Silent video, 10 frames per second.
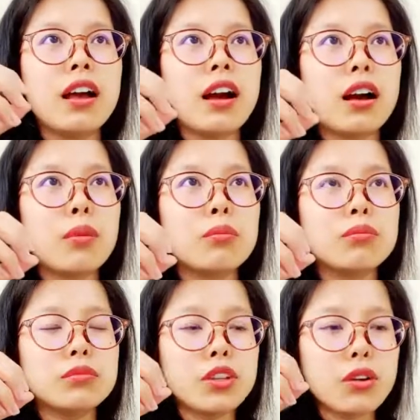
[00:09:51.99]

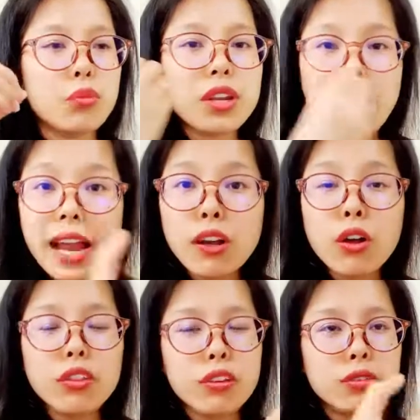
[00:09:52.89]
rely
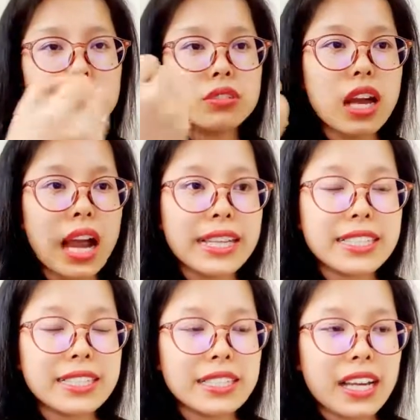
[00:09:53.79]
on those
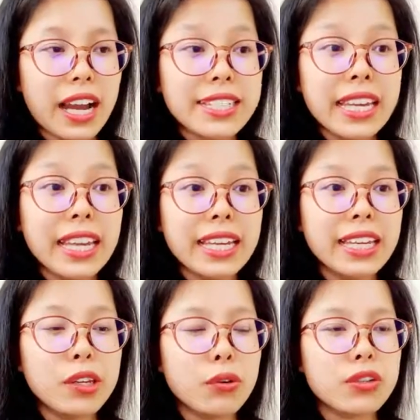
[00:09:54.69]
IT
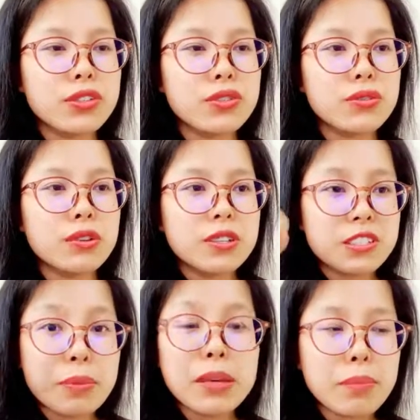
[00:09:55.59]
in order to
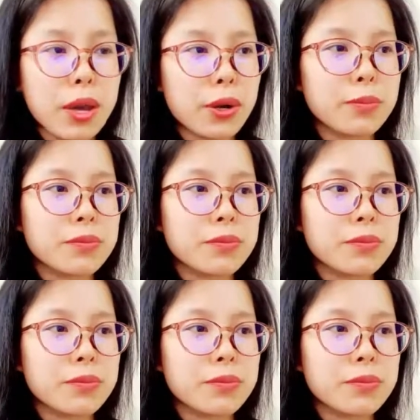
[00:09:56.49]
speak better.